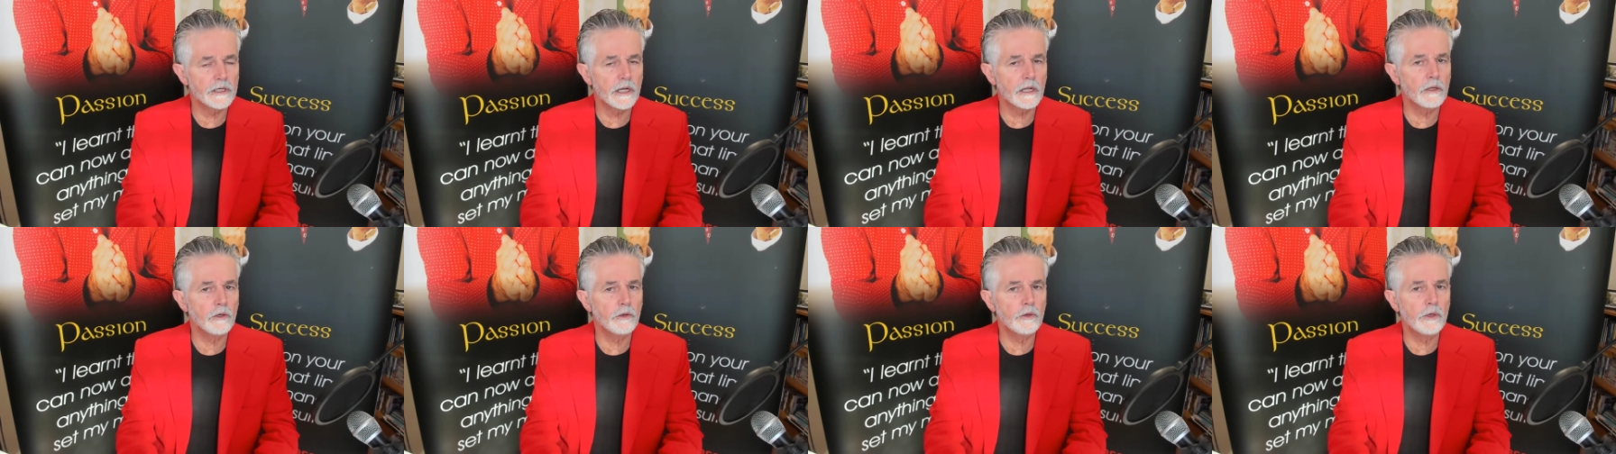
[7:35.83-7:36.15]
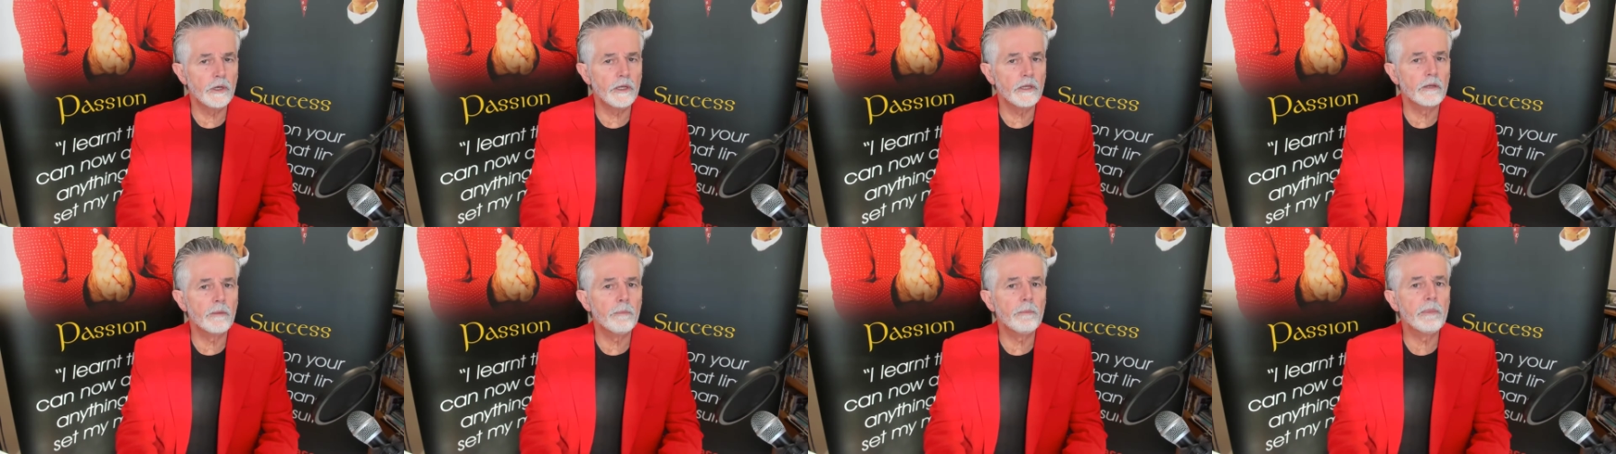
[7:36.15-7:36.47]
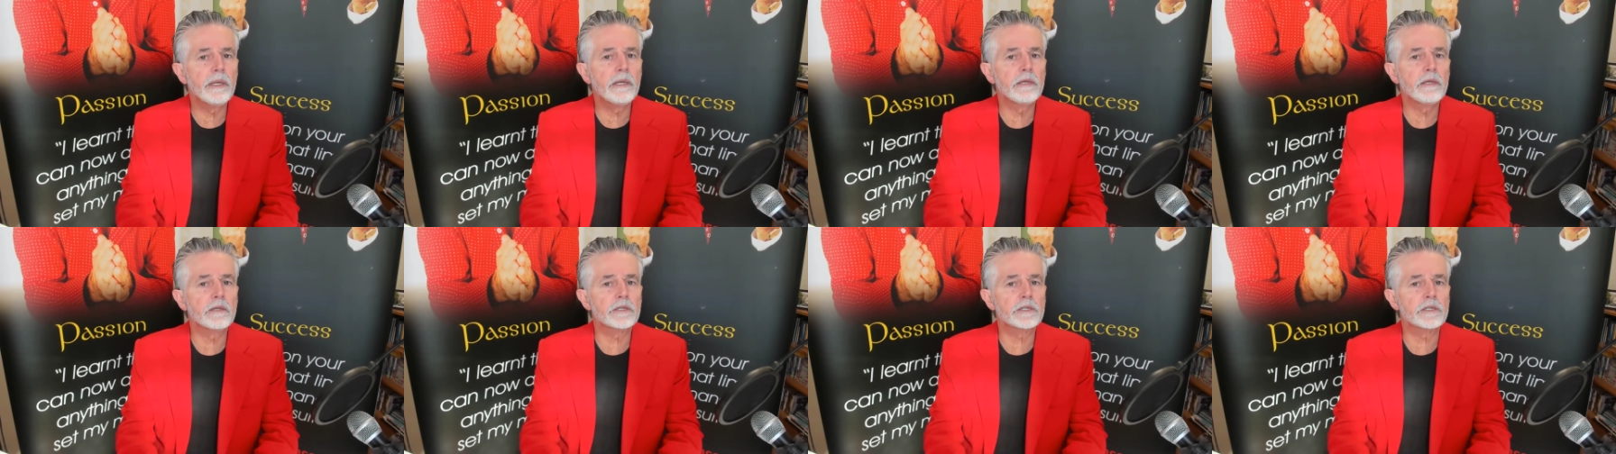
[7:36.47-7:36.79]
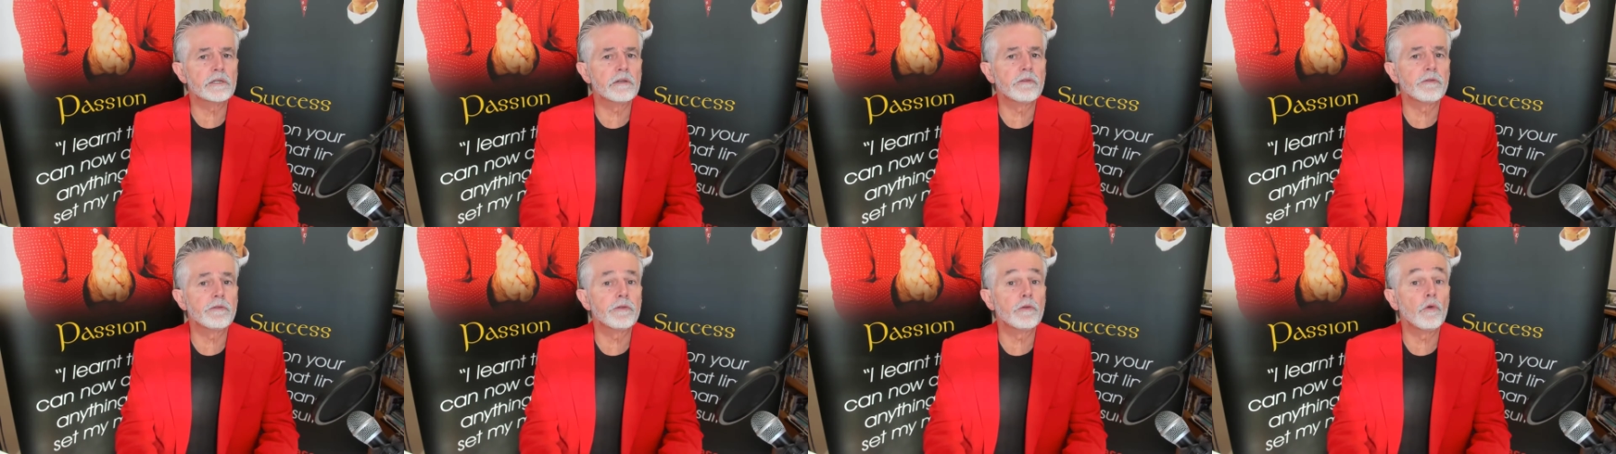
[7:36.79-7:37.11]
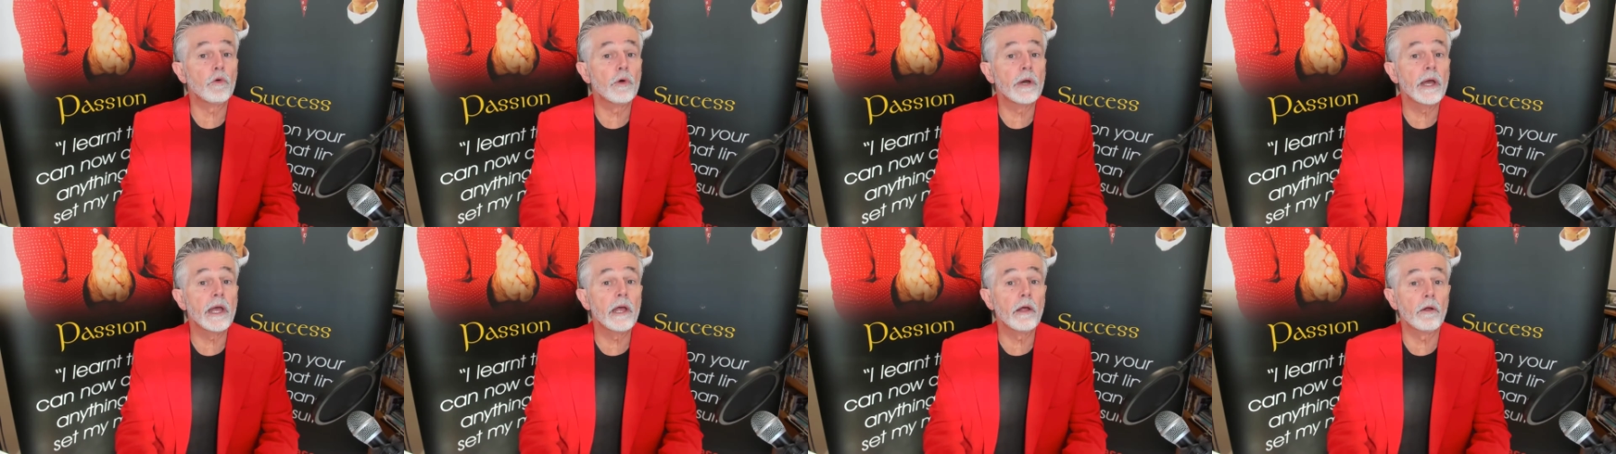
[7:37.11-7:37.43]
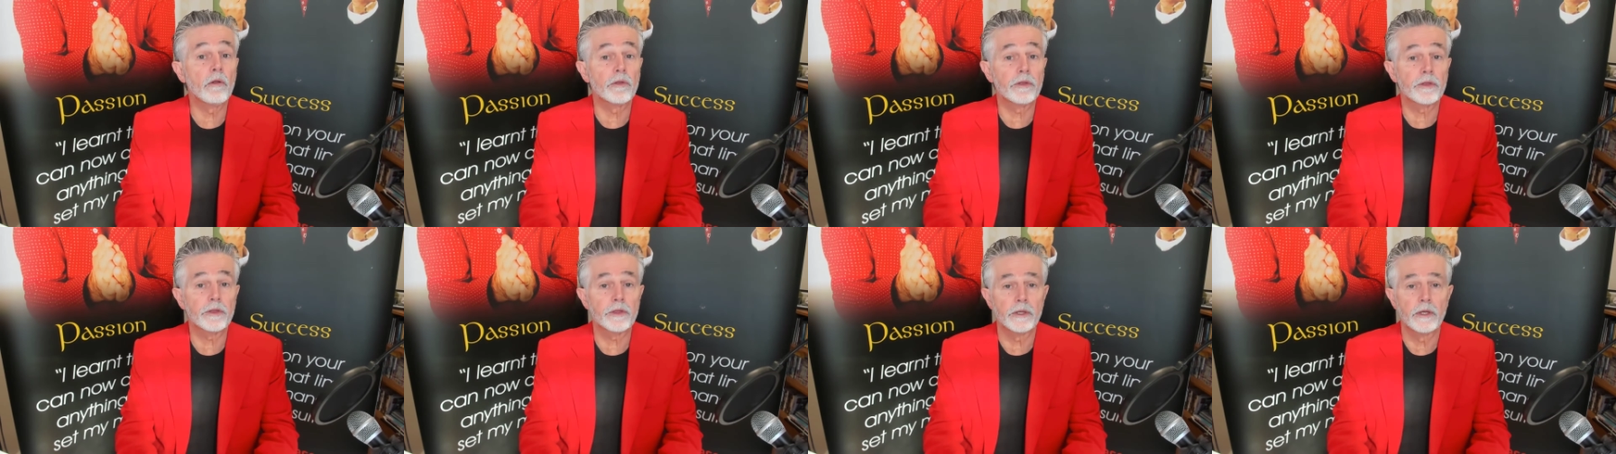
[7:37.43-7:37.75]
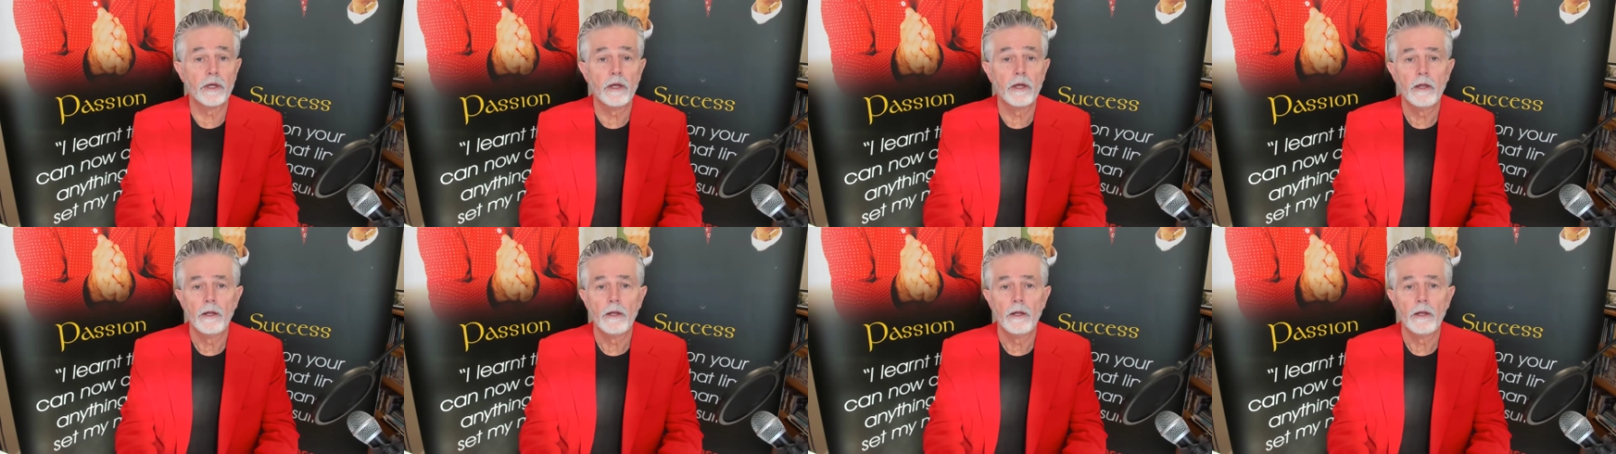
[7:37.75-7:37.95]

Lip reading: including the Minister for Health.